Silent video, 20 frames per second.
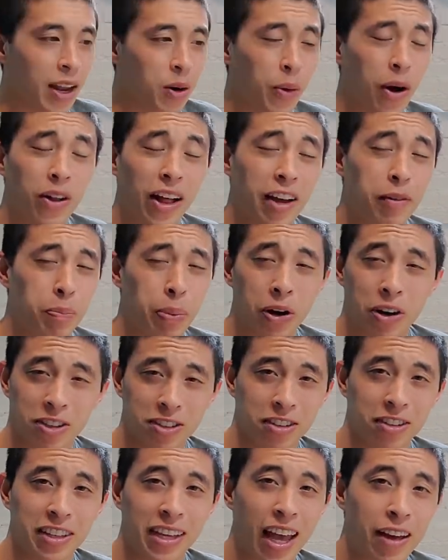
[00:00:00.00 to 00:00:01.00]
And while I
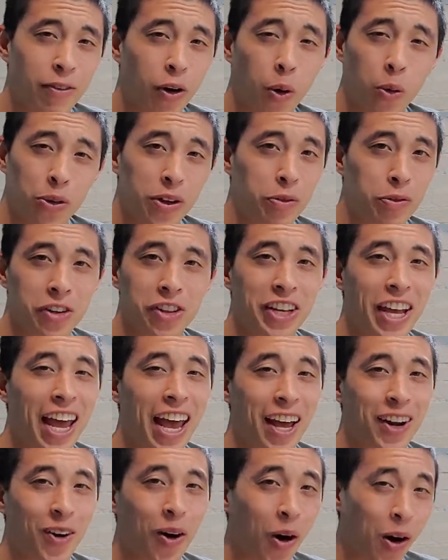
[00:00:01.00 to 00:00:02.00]
personally have only really
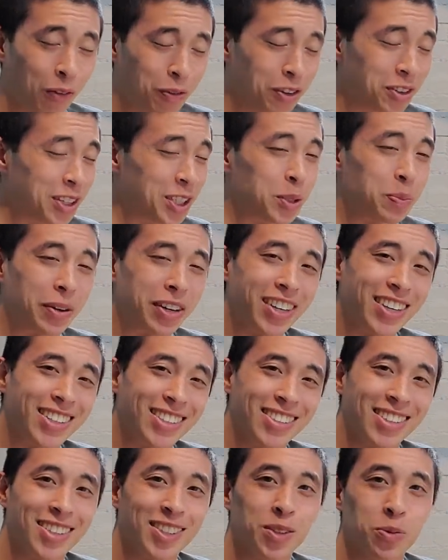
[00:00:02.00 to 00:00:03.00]
had awful
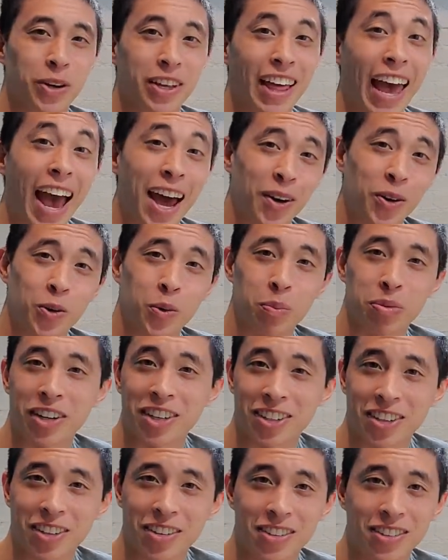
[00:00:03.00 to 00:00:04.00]
experiences with at-home
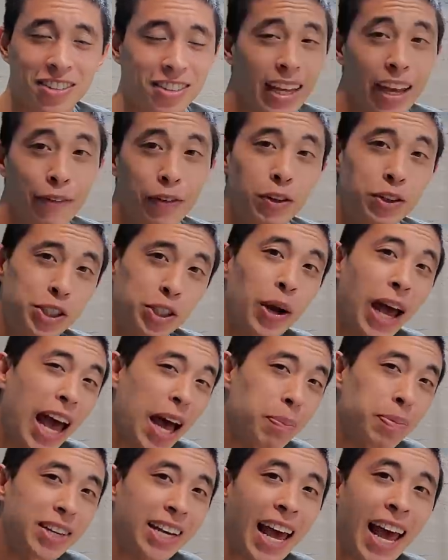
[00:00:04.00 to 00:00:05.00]
printers, if you do
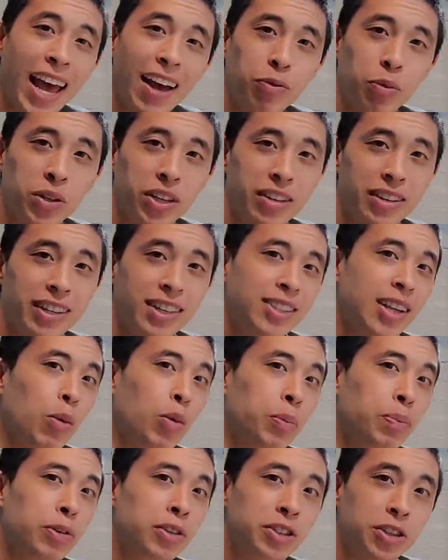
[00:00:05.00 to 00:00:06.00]
happen to have one of these that
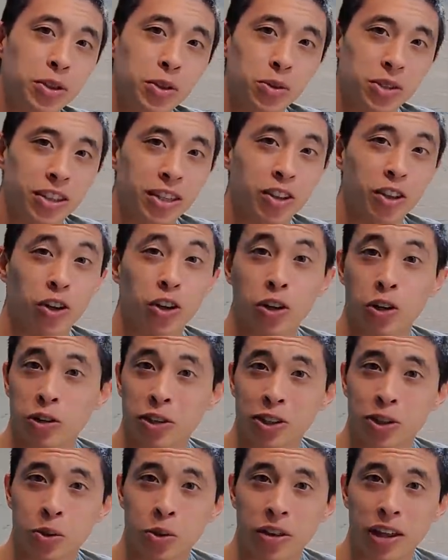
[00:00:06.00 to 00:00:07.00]
were produced in the
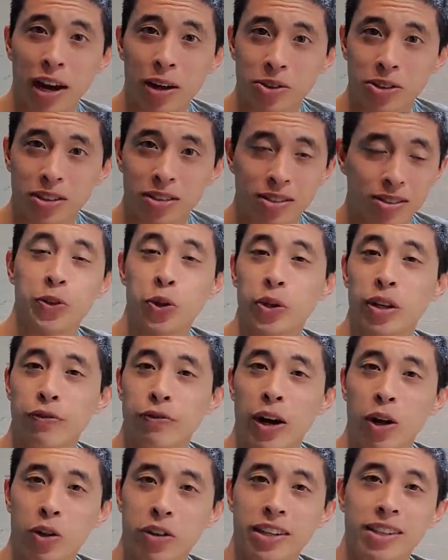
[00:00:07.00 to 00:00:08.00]
early 2000s, you can
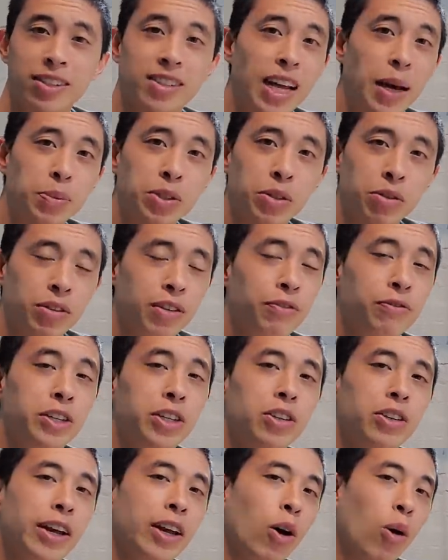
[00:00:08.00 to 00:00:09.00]
follow these steps to
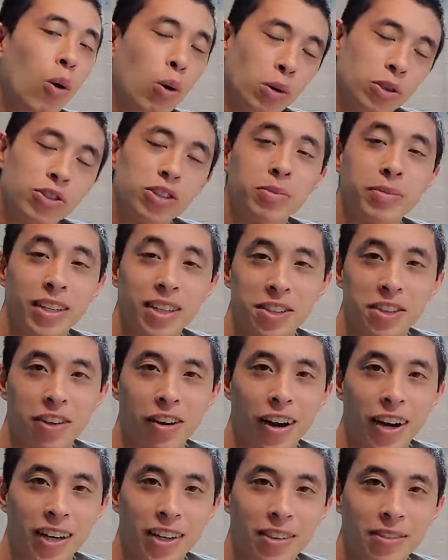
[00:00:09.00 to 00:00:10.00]
reveal a wholesome
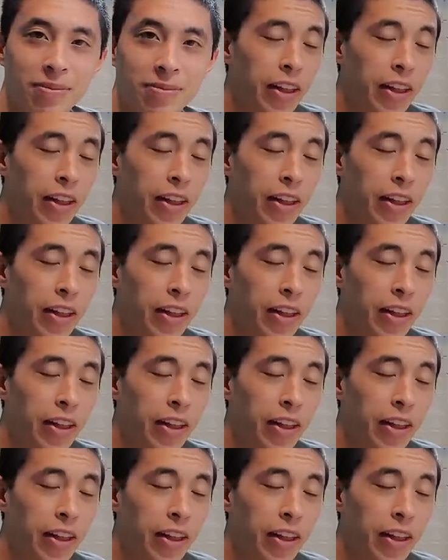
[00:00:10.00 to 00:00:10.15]
Easter egg.